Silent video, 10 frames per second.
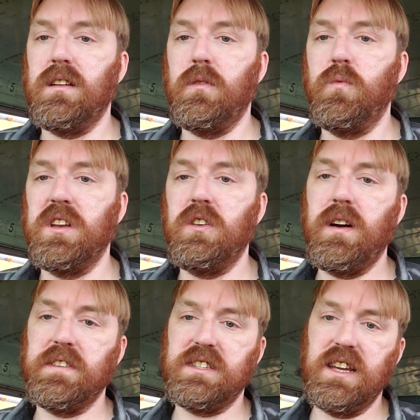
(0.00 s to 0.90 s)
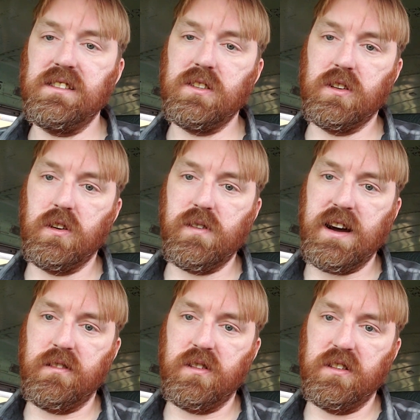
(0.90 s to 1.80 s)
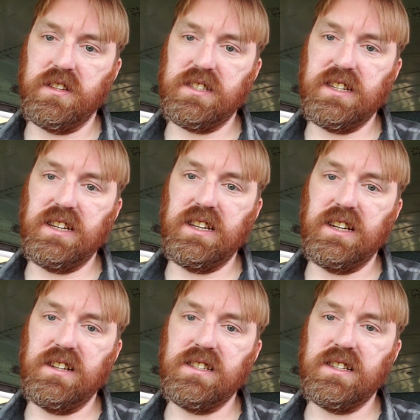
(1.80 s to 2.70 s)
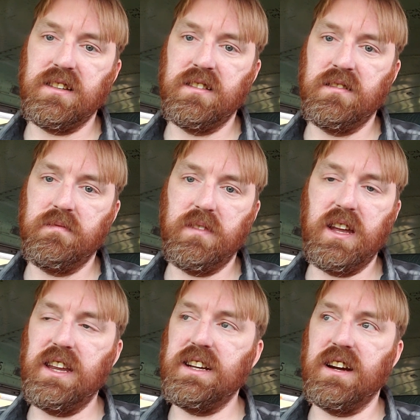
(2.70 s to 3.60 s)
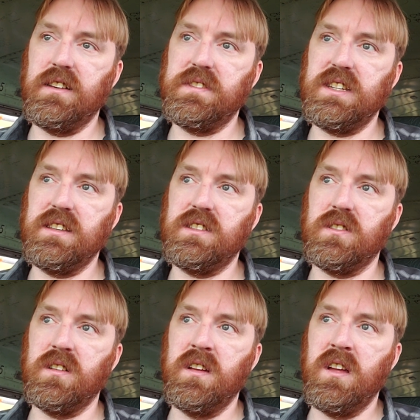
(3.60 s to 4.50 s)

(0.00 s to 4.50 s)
When you have a sensor go out on the CEs, any kind of sensor,